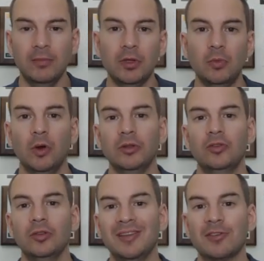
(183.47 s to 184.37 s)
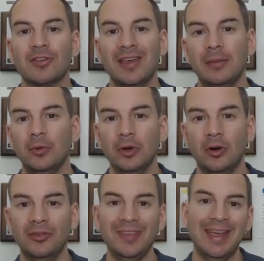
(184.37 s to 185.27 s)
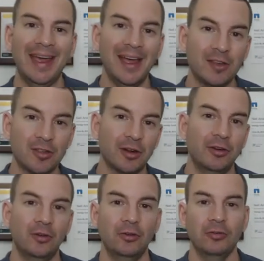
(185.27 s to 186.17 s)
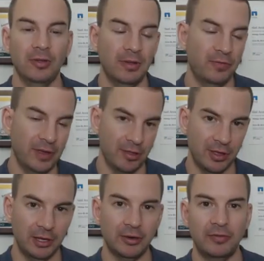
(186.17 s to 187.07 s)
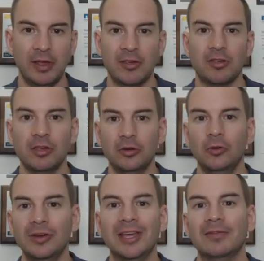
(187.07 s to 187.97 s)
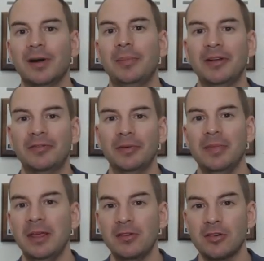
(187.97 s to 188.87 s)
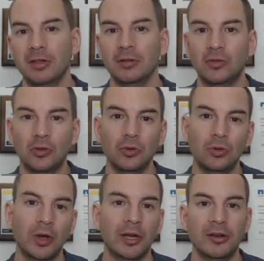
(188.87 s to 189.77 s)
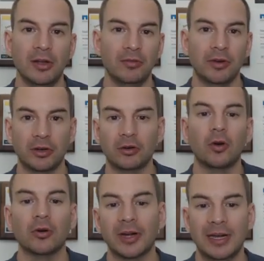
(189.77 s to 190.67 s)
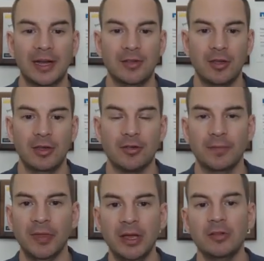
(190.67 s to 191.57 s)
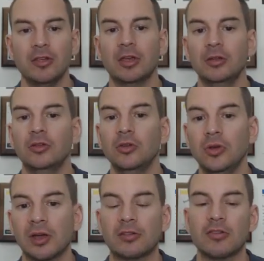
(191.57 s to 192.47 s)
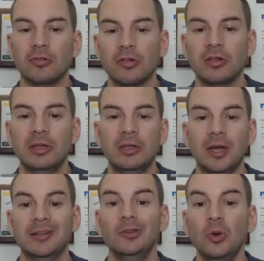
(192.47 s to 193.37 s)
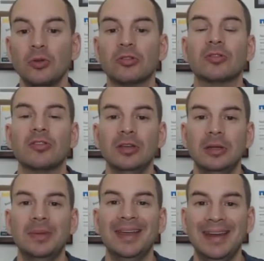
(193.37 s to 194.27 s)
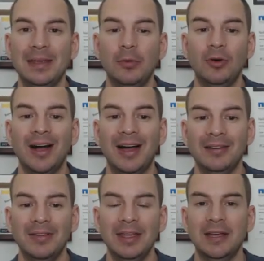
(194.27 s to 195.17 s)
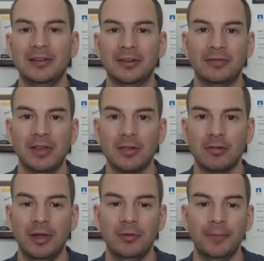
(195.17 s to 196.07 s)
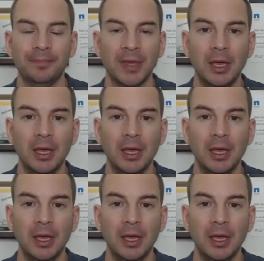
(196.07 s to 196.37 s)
You want to disable it on the external facing interface so you don't give up information to another organization. So you can do a no CDP enable at the interface level.